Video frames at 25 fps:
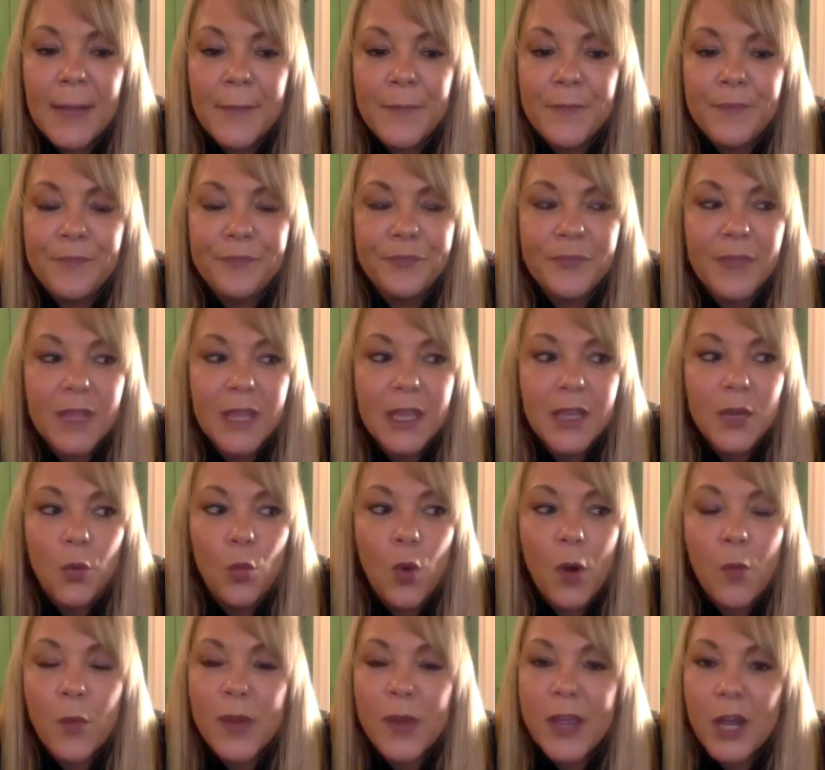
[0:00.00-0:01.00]
And
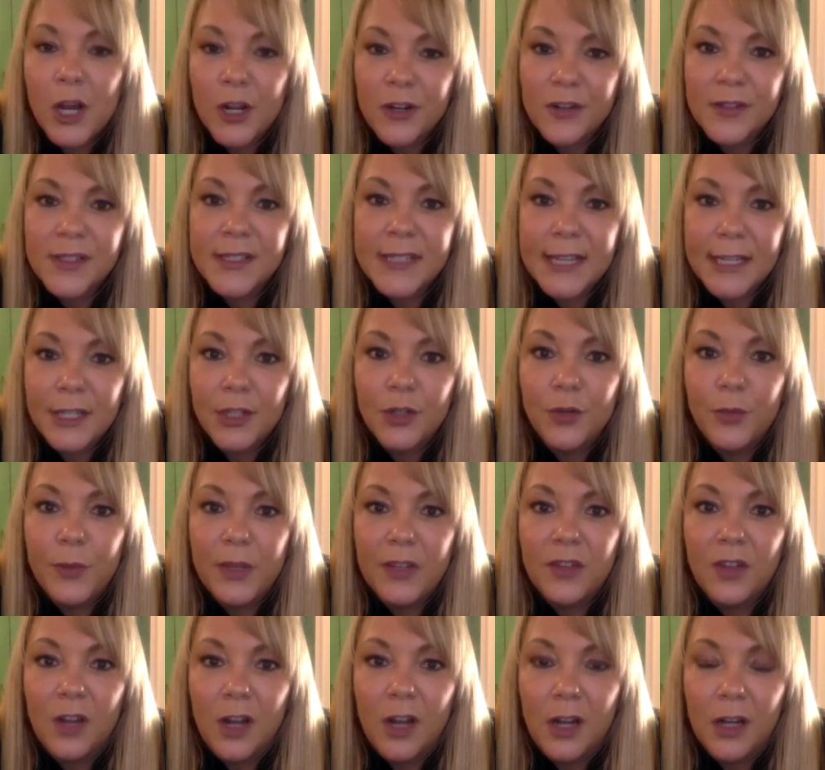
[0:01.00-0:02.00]
when we
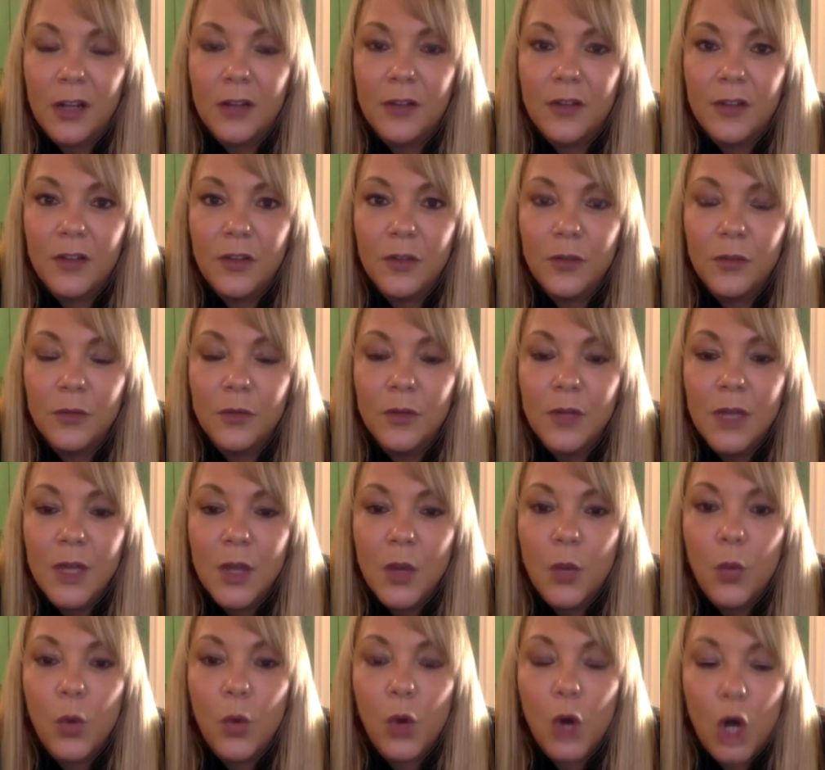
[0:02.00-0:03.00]
understand who we talk
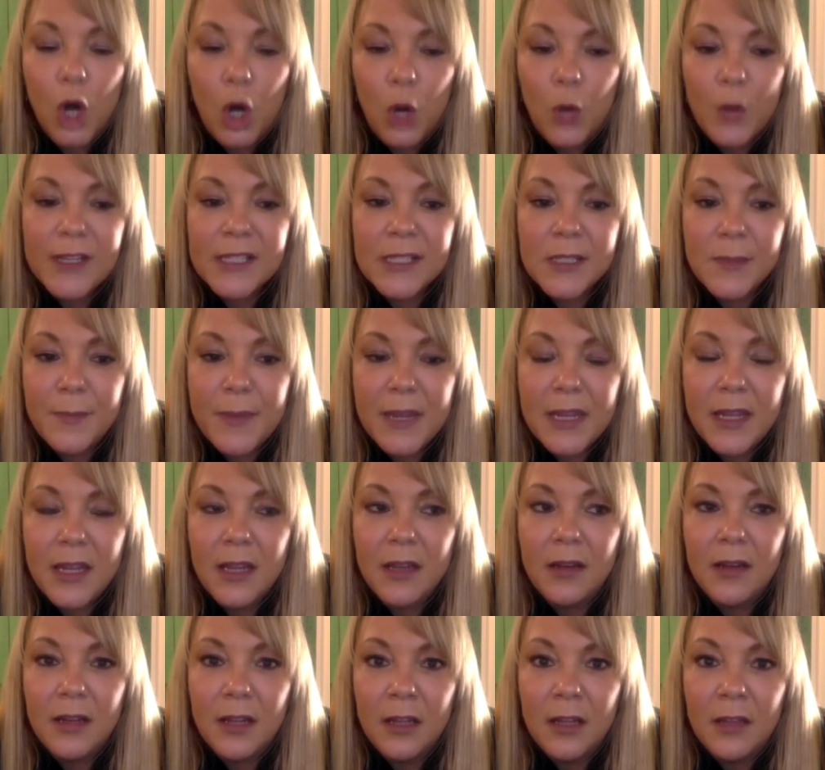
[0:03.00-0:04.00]
to, we're always
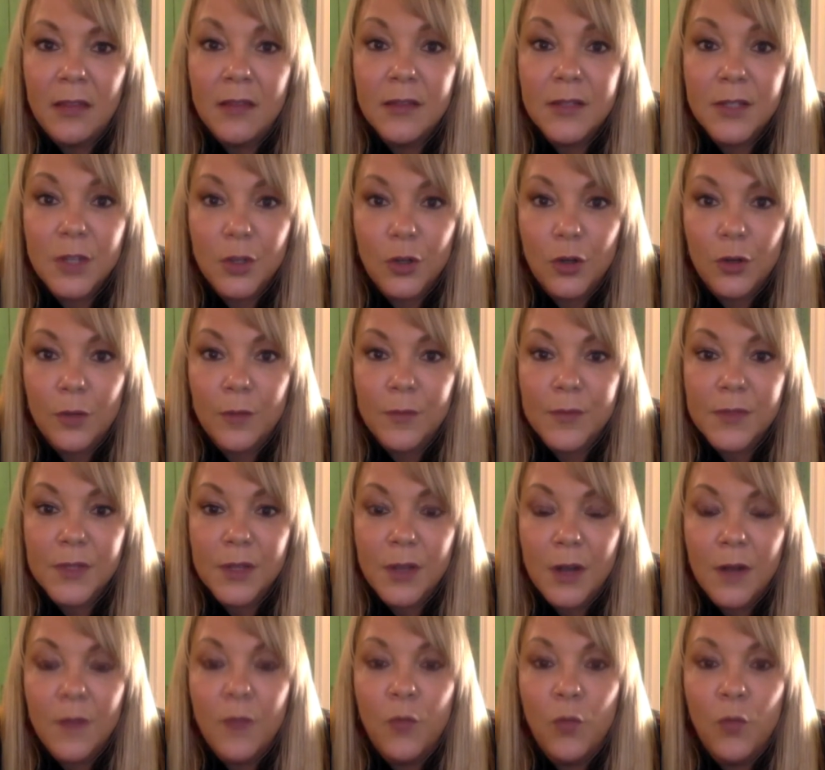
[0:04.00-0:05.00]
speaking in the
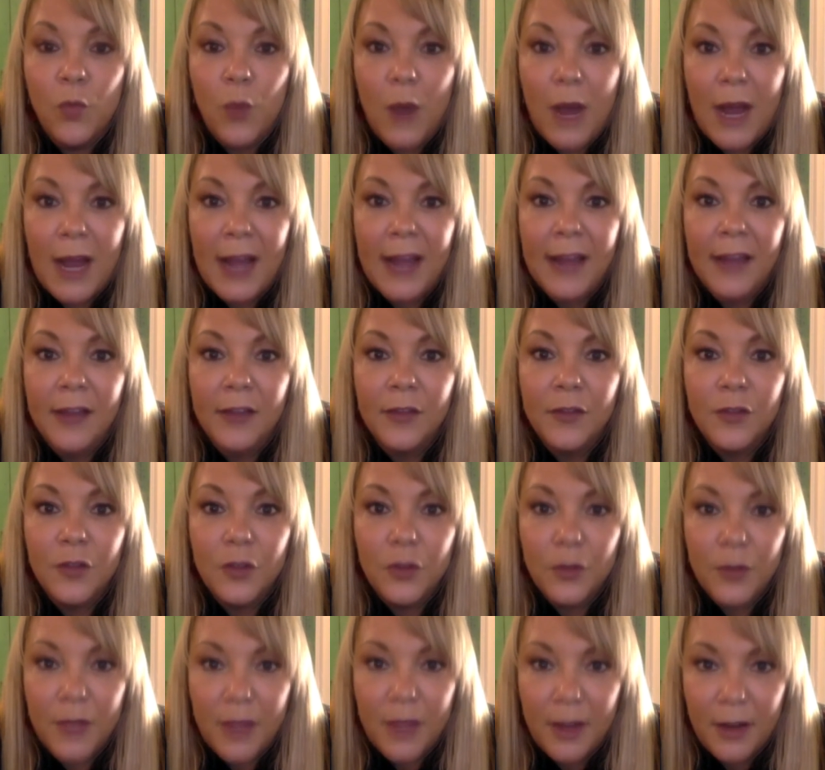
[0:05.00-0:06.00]
terms of
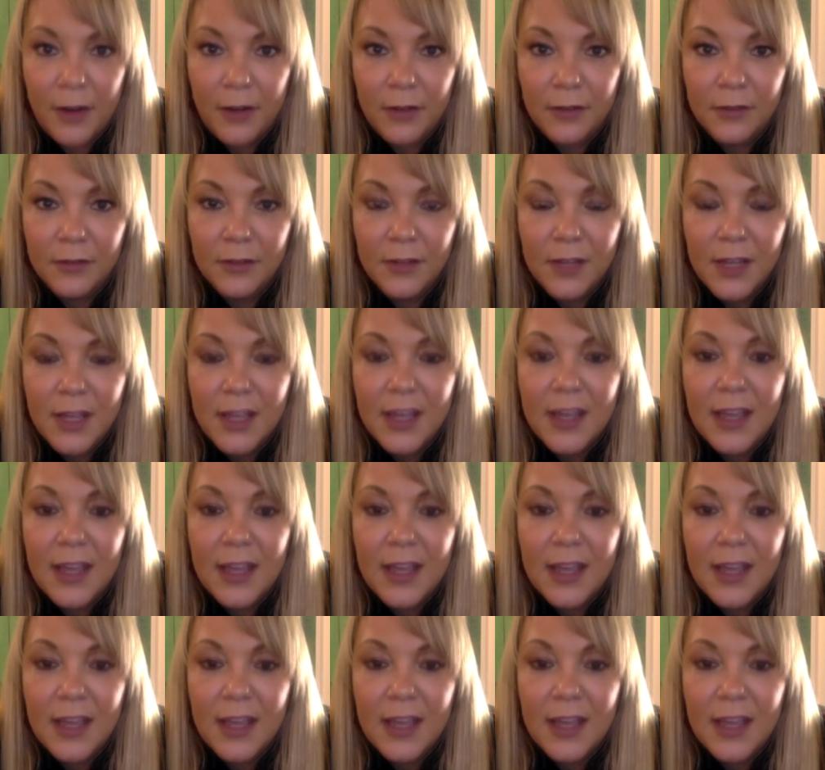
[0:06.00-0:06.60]
why do you care?